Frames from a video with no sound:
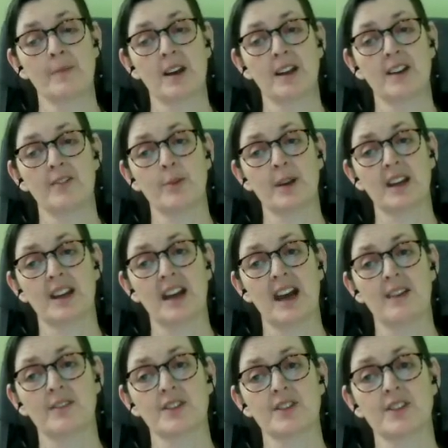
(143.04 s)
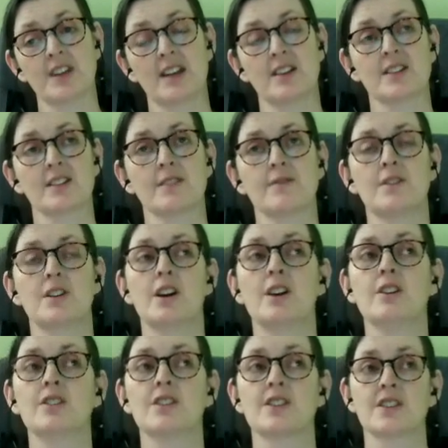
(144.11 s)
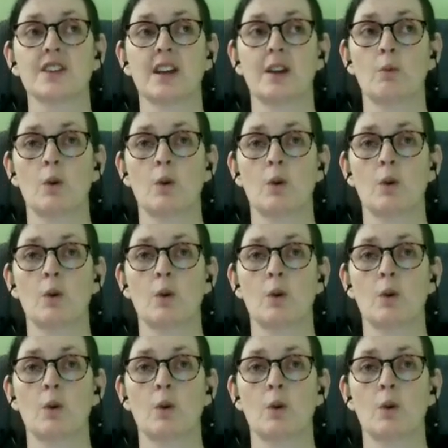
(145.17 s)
And if we can have a sense of noticing